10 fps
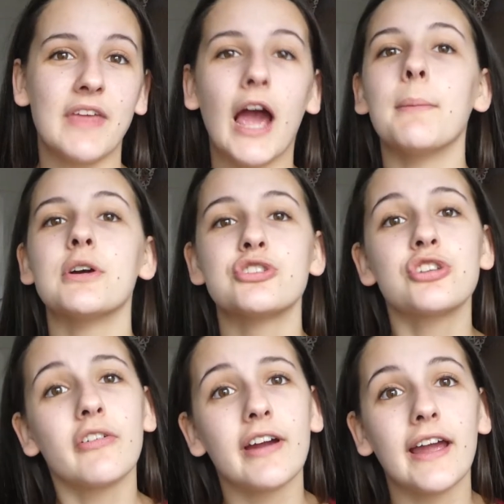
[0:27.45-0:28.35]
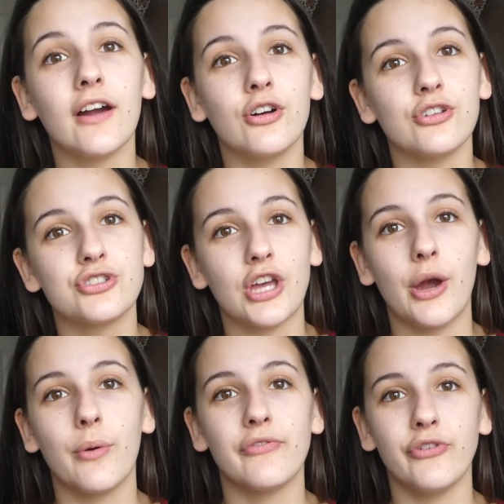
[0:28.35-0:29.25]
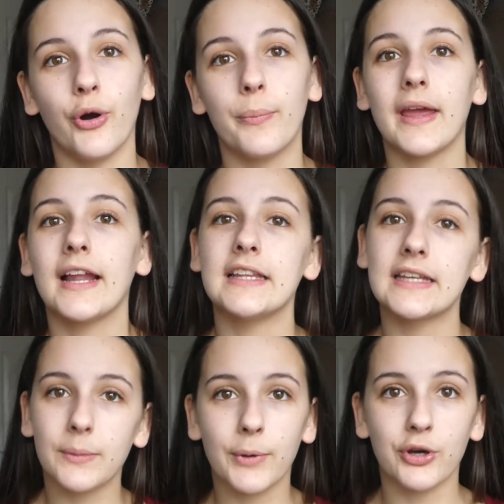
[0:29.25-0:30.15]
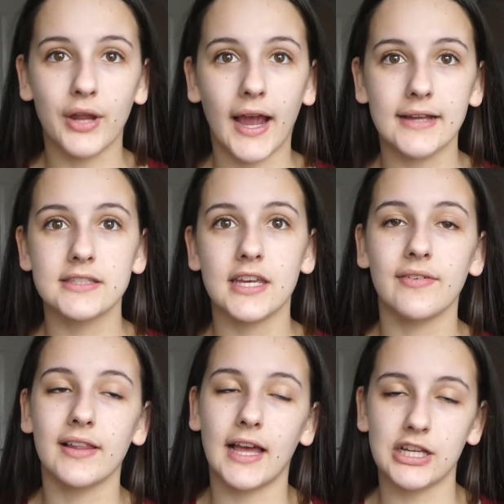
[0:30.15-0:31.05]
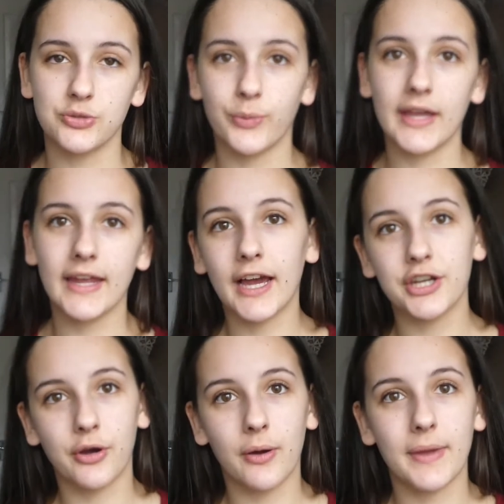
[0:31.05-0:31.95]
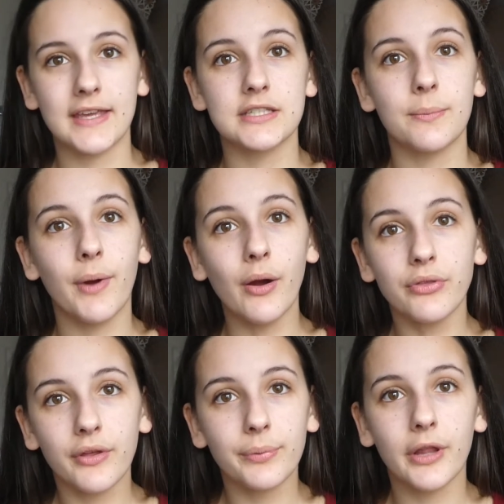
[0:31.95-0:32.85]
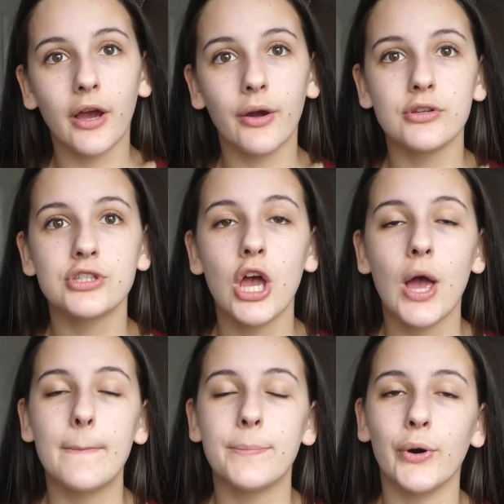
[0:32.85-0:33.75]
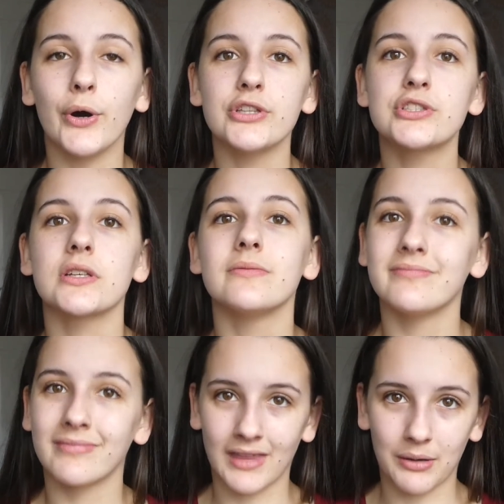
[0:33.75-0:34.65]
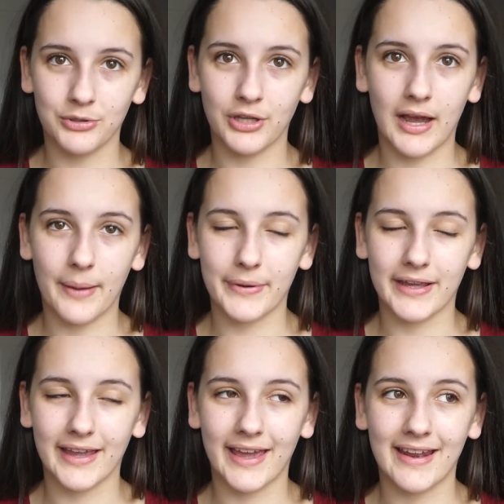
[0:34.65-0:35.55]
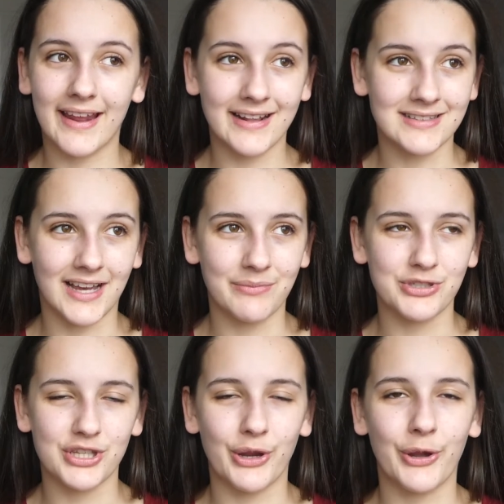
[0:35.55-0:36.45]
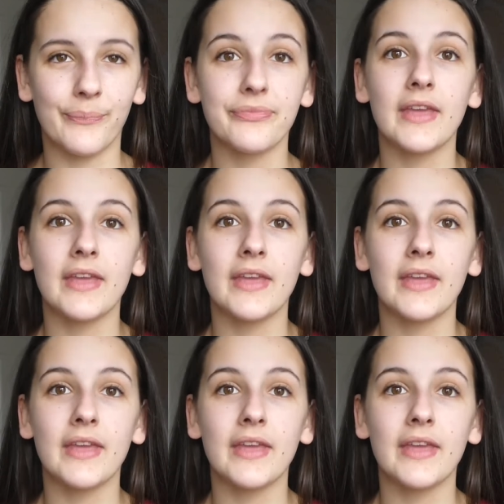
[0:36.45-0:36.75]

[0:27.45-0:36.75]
I'm sorry also for being a little bit inactive last week. I know I missed both uploads, but that will not happen again anytime soon.